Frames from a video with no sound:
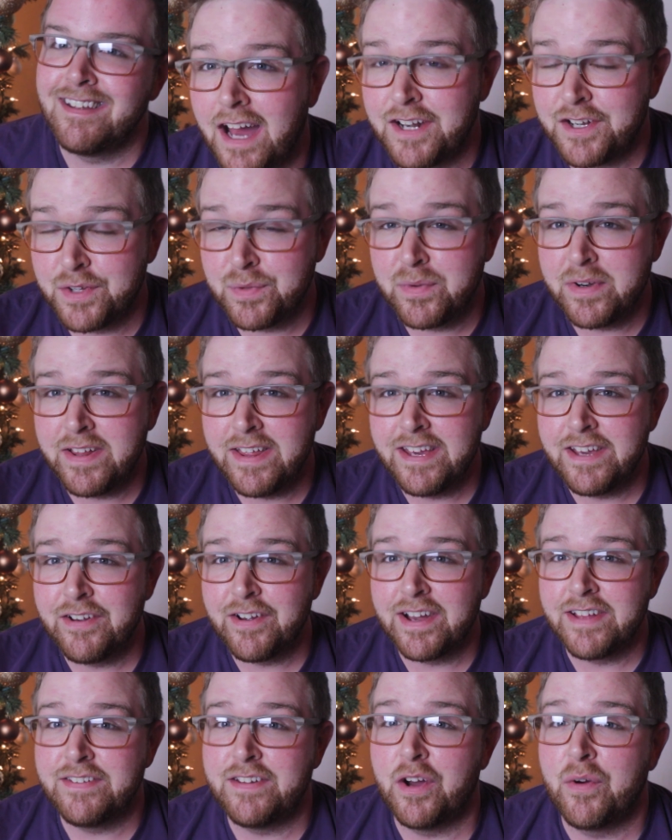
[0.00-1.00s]
I just wanna let you
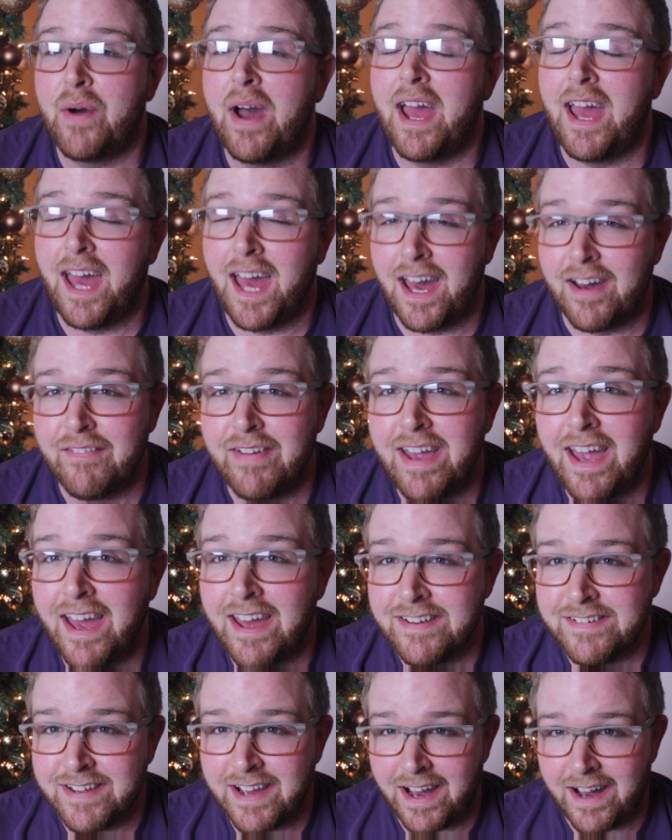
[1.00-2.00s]
guys know I haven't
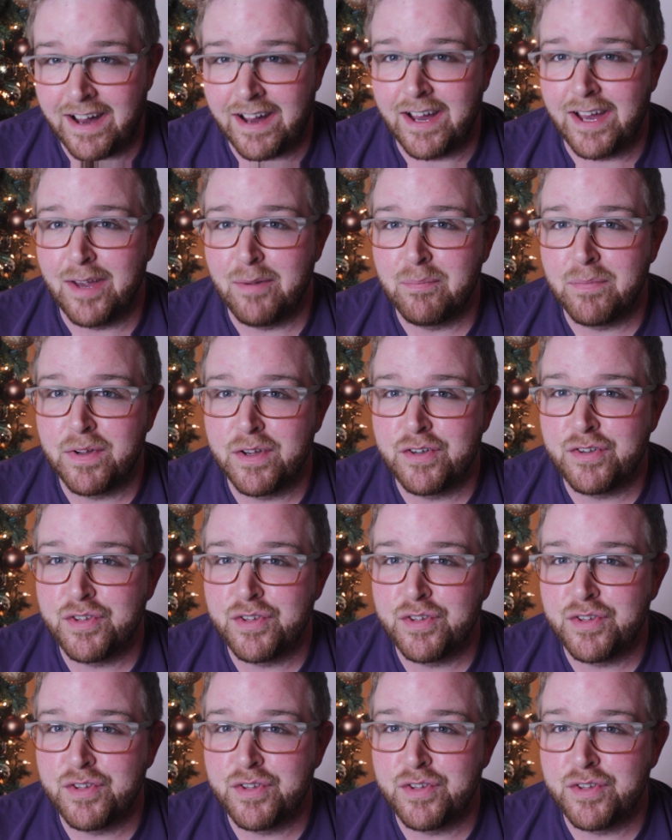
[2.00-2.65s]
had time